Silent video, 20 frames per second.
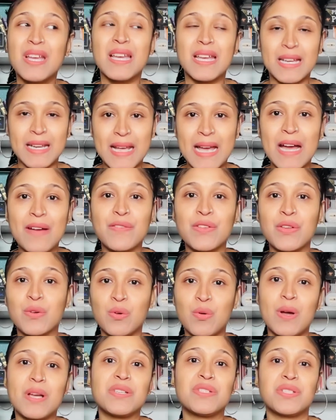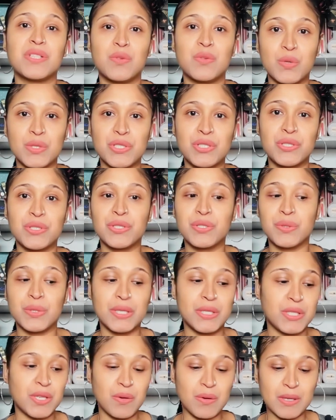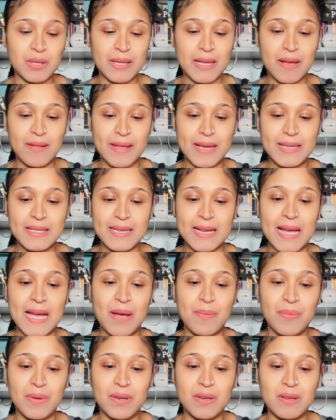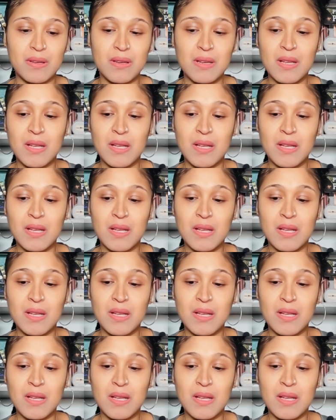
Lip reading: and have you question what you're doing. Don't allow that to happen.